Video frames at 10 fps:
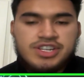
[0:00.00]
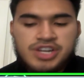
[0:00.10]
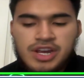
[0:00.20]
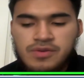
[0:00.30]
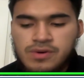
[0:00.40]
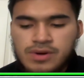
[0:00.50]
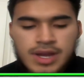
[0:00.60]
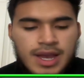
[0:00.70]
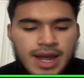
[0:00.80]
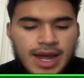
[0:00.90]
general,
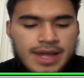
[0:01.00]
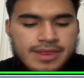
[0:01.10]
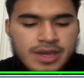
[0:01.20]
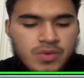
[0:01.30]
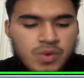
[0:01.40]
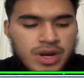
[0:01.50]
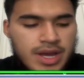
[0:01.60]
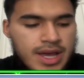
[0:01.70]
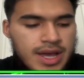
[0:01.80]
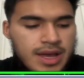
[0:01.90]
I think would
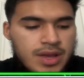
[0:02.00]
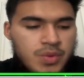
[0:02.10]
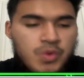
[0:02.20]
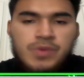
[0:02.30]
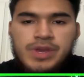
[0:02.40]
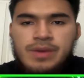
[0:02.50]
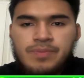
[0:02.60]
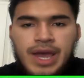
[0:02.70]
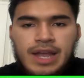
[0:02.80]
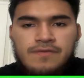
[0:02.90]
uh would be
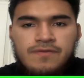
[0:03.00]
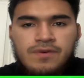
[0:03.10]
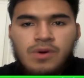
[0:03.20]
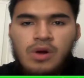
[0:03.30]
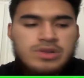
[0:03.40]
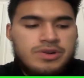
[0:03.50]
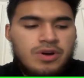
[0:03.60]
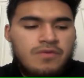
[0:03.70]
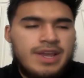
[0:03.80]
impactful all in all,